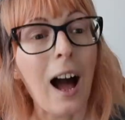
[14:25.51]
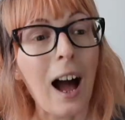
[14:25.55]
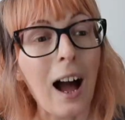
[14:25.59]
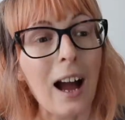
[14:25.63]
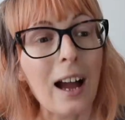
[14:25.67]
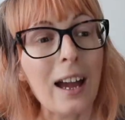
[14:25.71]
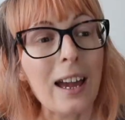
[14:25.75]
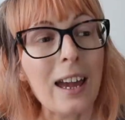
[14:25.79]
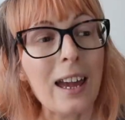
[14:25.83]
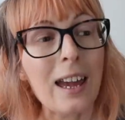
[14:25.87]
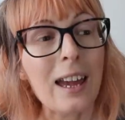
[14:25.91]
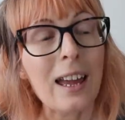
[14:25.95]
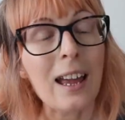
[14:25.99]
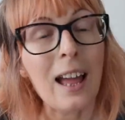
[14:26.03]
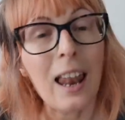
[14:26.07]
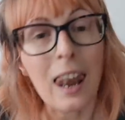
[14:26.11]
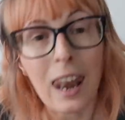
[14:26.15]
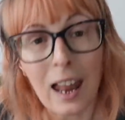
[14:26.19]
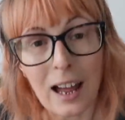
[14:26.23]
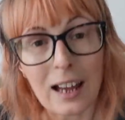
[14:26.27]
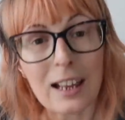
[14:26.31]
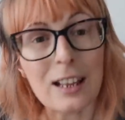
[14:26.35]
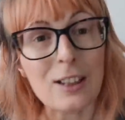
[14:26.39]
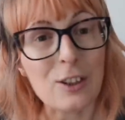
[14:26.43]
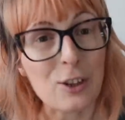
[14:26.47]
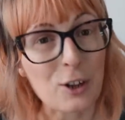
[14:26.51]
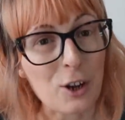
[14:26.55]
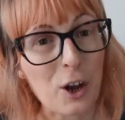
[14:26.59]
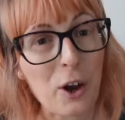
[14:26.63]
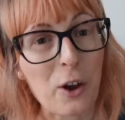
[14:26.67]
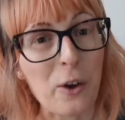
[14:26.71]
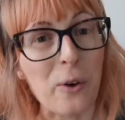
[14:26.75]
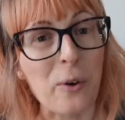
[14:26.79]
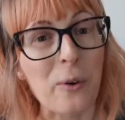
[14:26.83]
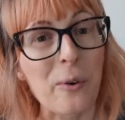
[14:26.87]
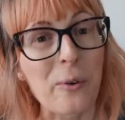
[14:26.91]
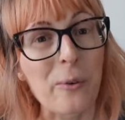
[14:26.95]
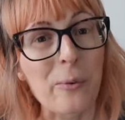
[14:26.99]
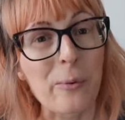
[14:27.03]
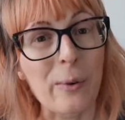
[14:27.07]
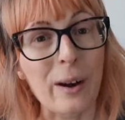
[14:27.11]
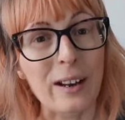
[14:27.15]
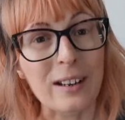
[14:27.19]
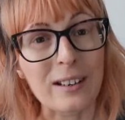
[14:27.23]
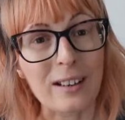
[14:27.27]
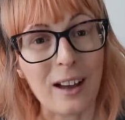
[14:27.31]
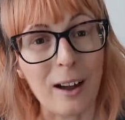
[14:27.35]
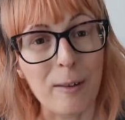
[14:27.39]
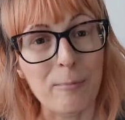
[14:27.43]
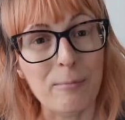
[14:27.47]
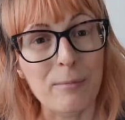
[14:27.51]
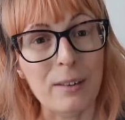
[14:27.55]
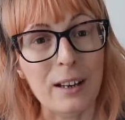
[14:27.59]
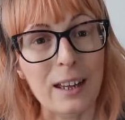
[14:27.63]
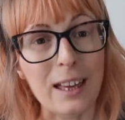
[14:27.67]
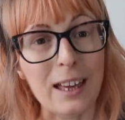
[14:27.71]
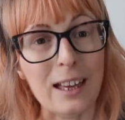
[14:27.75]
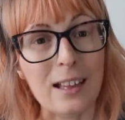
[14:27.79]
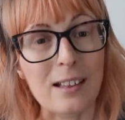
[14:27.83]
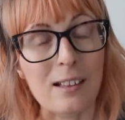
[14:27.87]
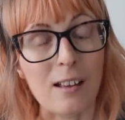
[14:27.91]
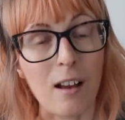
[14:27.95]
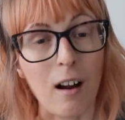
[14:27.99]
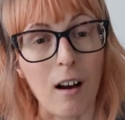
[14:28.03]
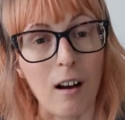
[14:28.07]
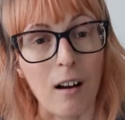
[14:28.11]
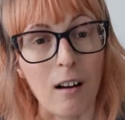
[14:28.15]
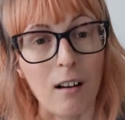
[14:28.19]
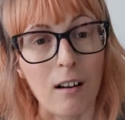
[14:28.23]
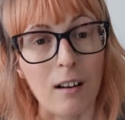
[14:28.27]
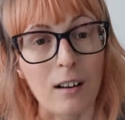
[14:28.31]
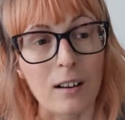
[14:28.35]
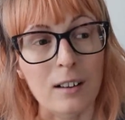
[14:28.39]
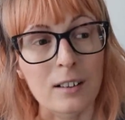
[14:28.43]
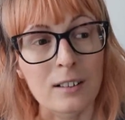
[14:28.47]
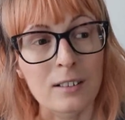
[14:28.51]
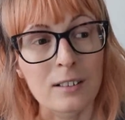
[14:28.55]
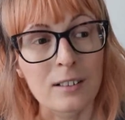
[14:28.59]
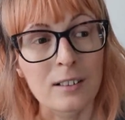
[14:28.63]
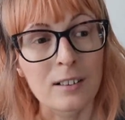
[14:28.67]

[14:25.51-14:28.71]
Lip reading: I like to know when companies are